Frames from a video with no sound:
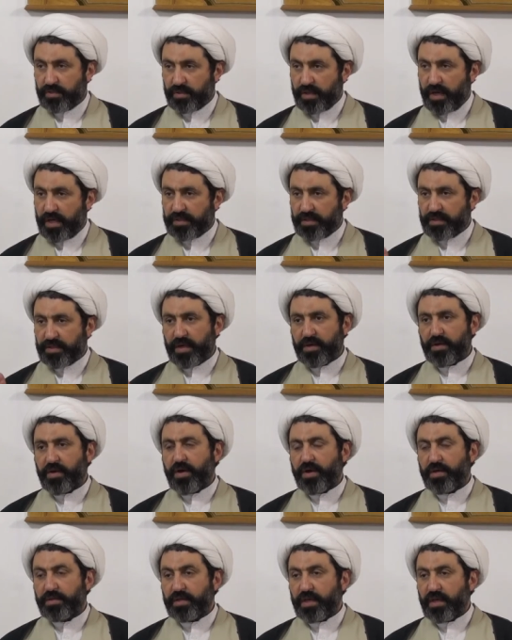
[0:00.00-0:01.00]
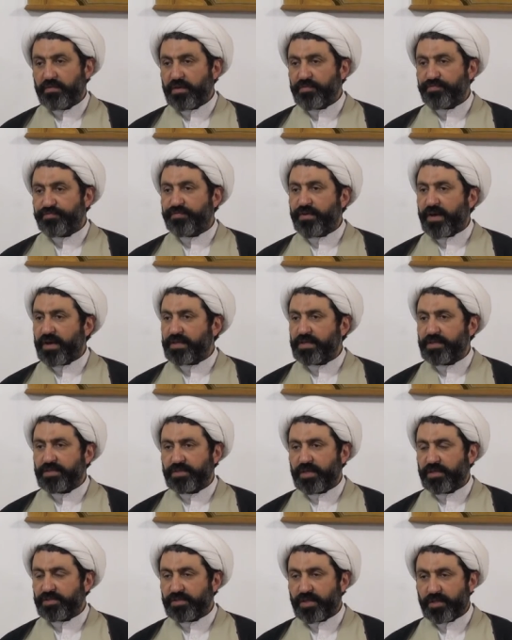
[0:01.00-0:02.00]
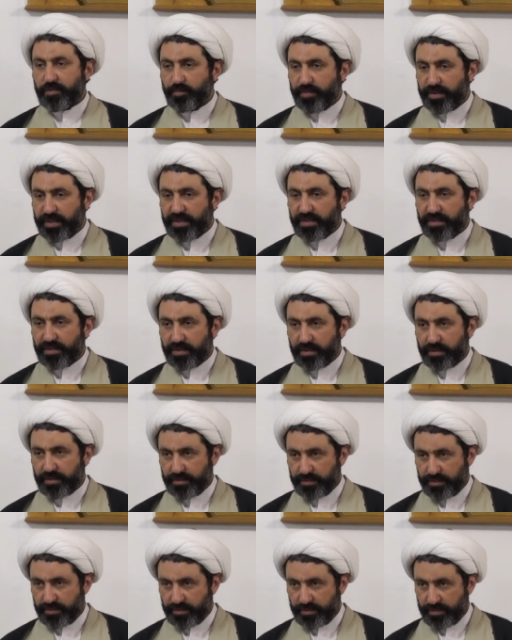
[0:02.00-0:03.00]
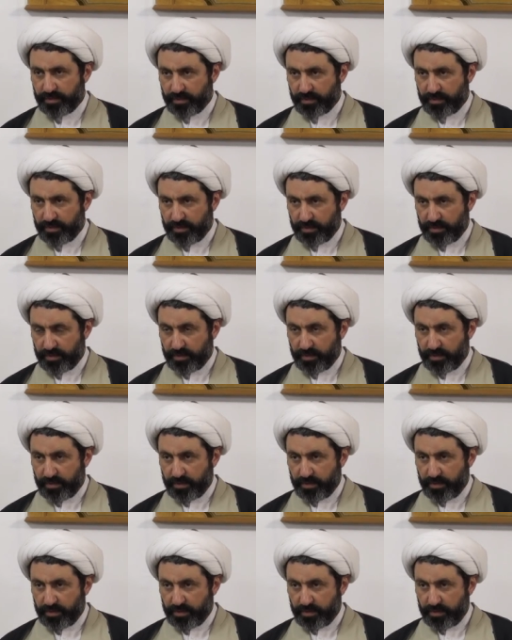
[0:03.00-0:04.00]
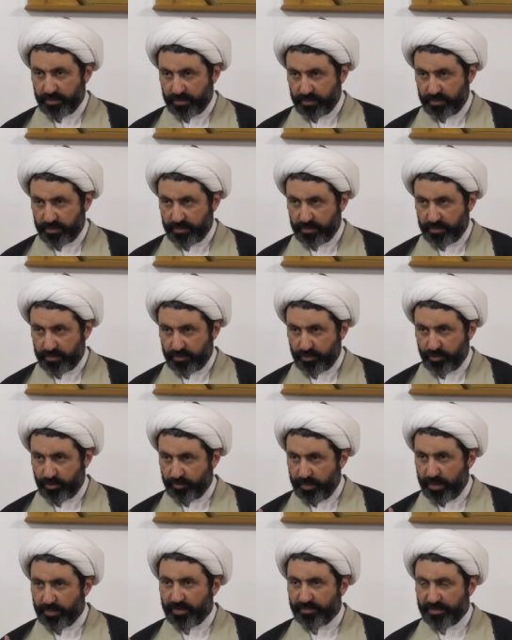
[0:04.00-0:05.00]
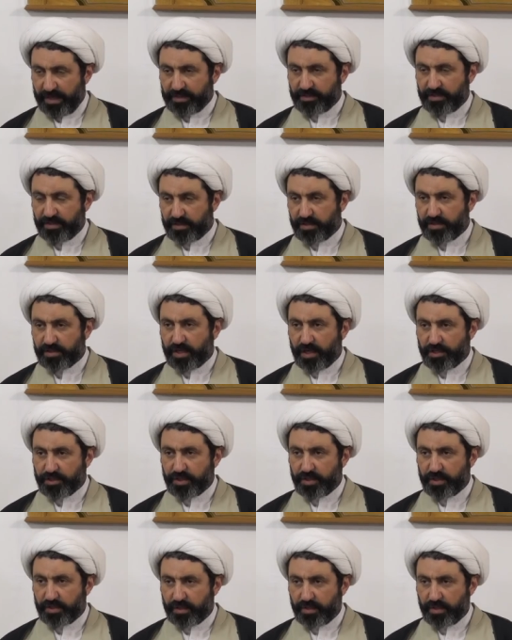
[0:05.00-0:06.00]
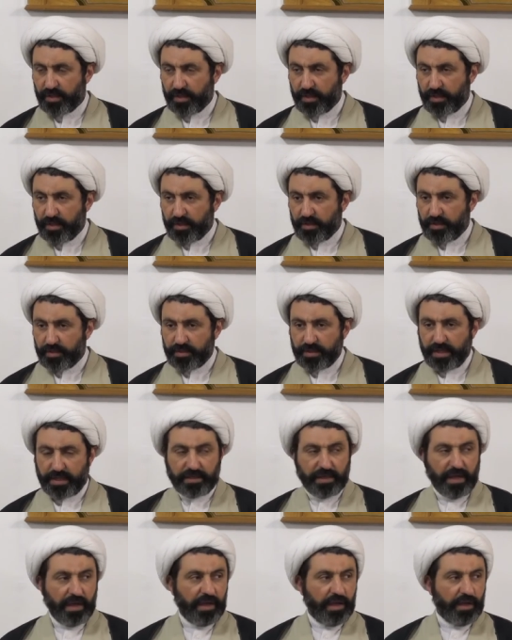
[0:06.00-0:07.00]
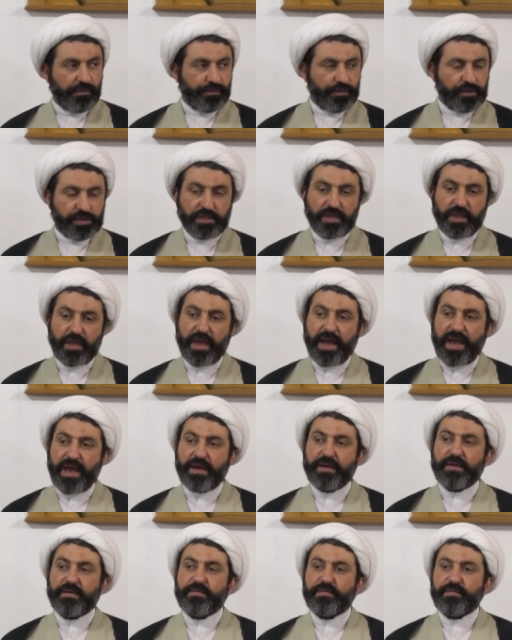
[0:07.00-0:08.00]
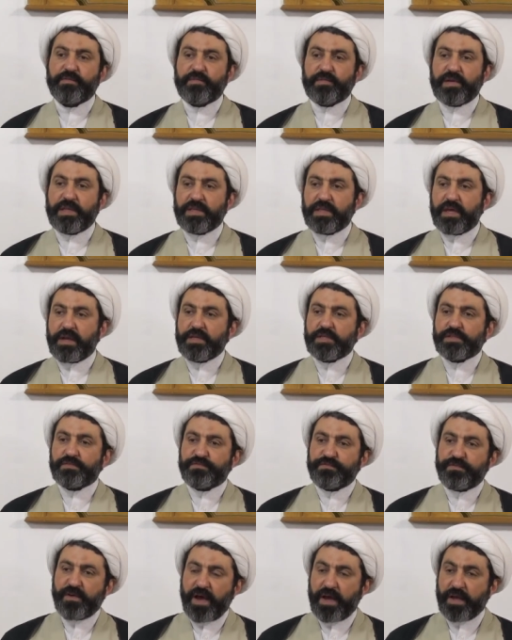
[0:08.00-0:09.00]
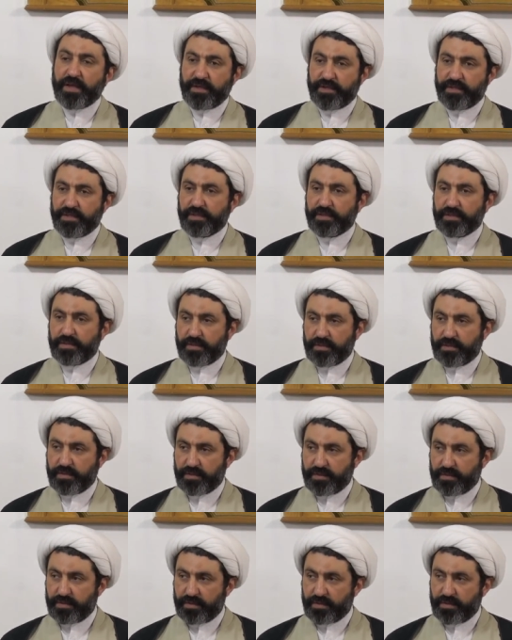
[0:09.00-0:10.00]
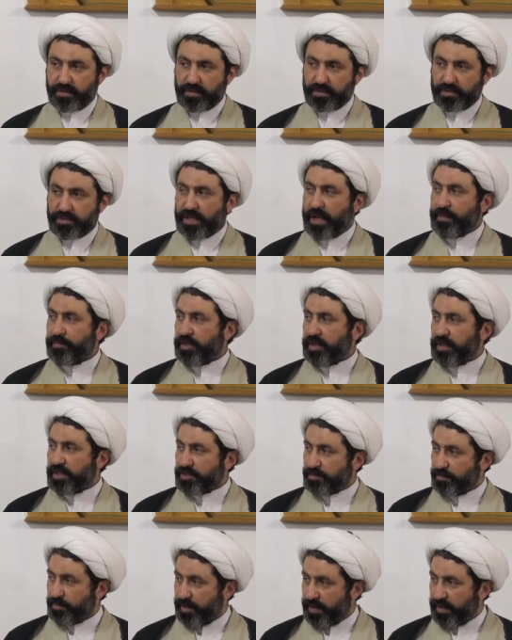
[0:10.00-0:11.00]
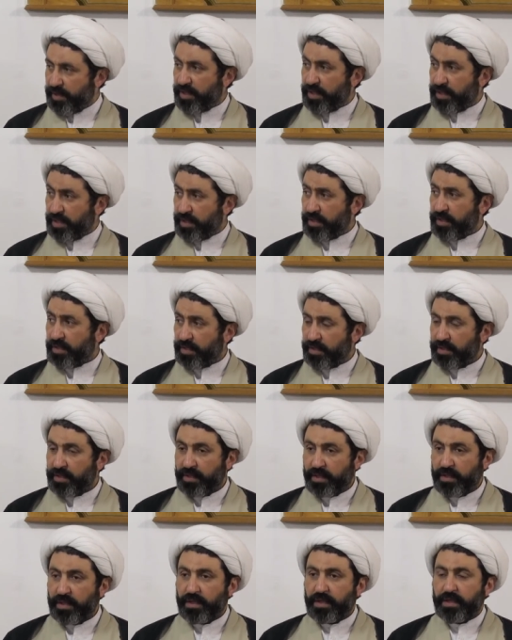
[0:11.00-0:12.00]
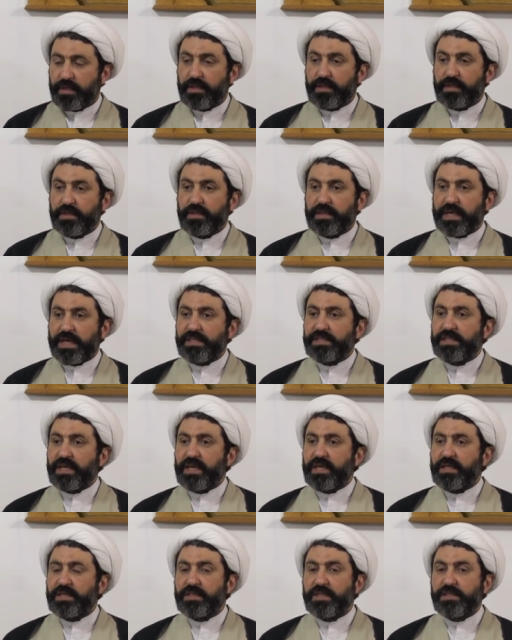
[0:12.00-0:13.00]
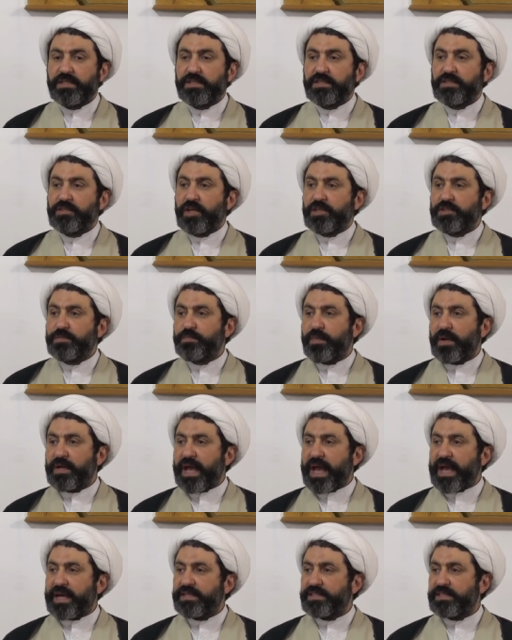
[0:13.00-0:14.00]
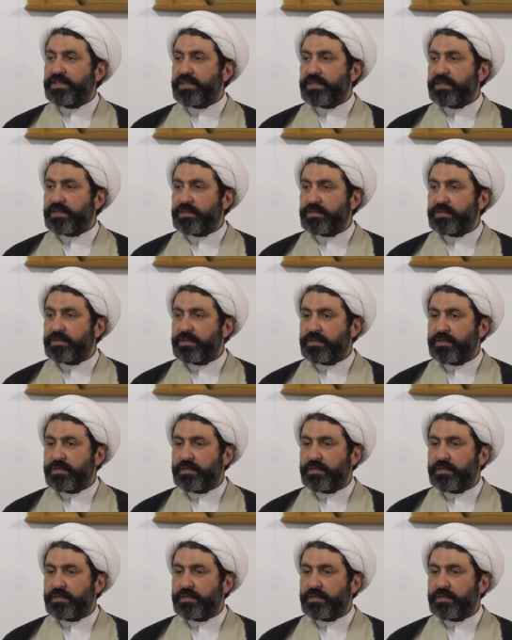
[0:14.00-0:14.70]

other than God. Even fire does not burn. Mm. You remember we had this discussion yeah. that if you see when there is fire, something is burning, they say this is just by accident.